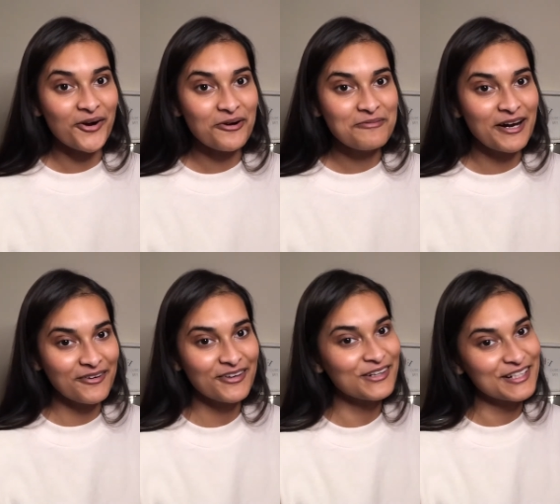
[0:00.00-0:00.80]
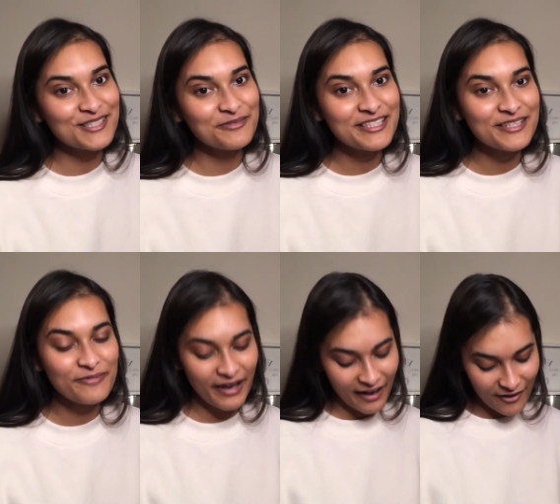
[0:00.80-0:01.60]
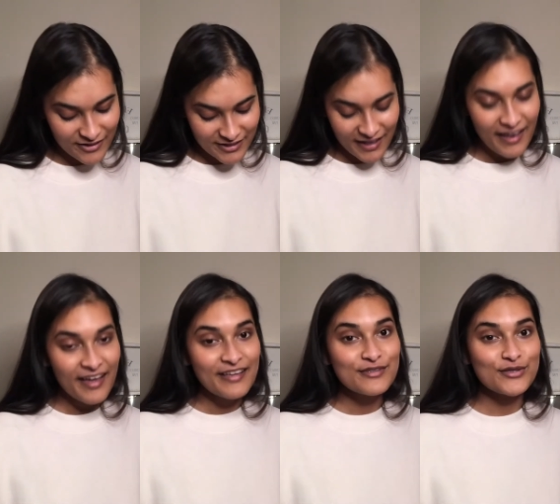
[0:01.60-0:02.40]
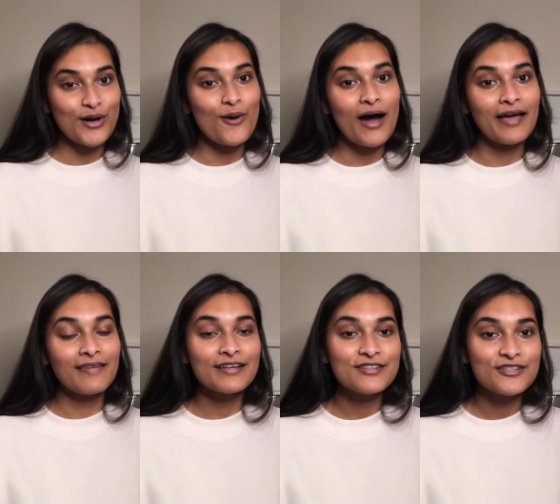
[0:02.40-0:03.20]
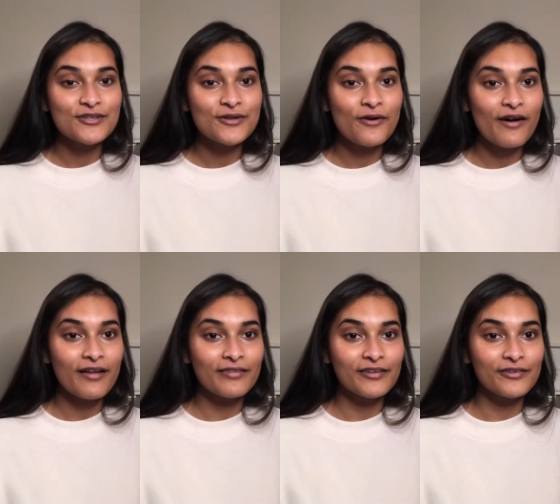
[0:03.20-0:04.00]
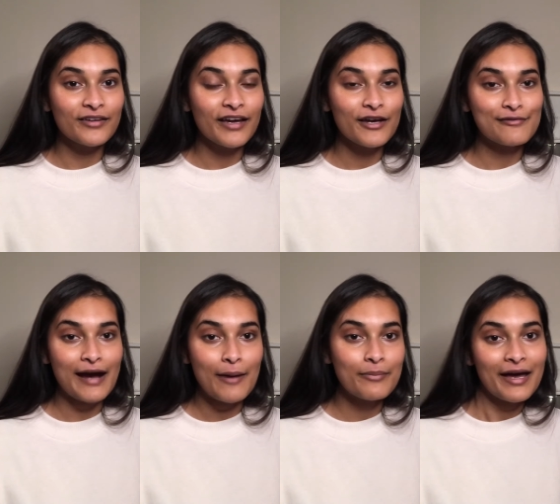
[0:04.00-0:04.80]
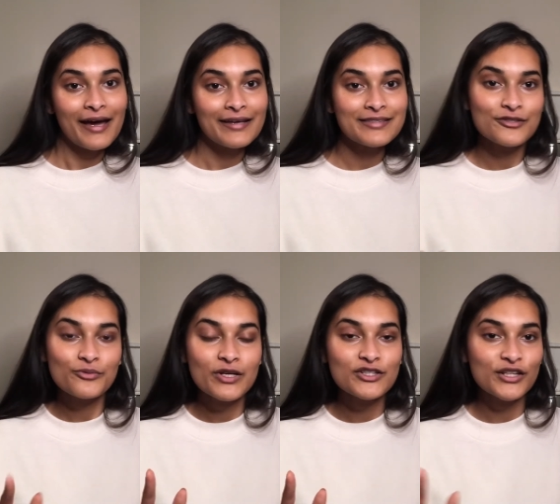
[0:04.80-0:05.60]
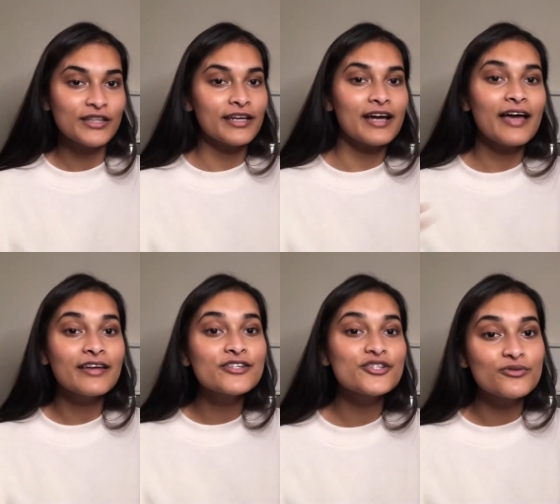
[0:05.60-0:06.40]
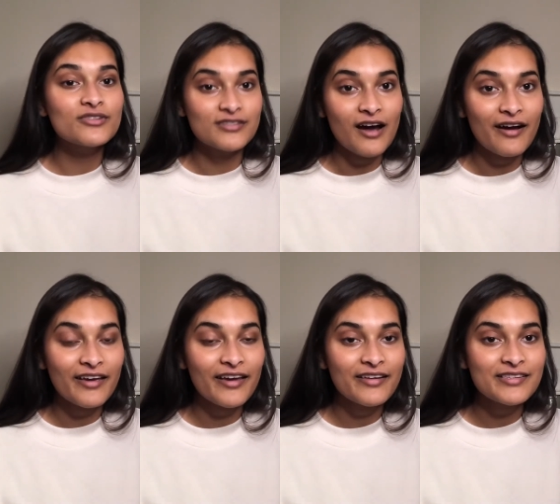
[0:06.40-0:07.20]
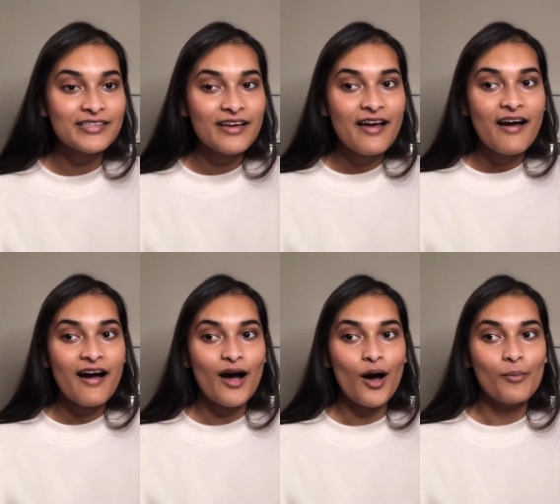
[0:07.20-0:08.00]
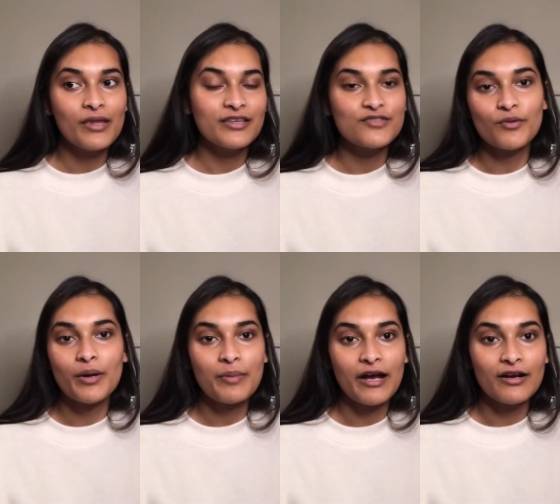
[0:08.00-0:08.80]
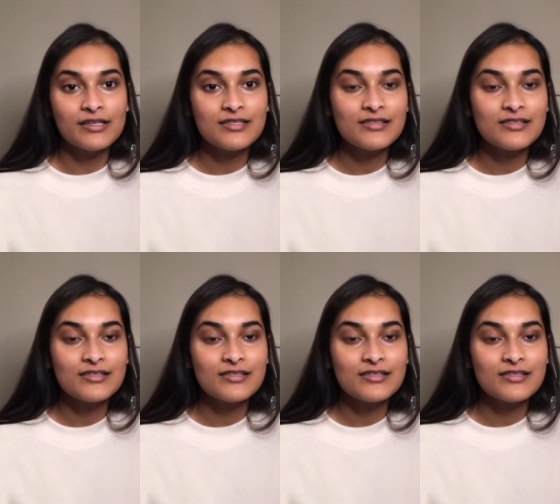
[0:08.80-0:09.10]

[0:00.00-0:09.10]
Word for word: about Christmas in my house. So I like to do a little like grab bag situation. Like I like to do the stockings, um, at least for my parents and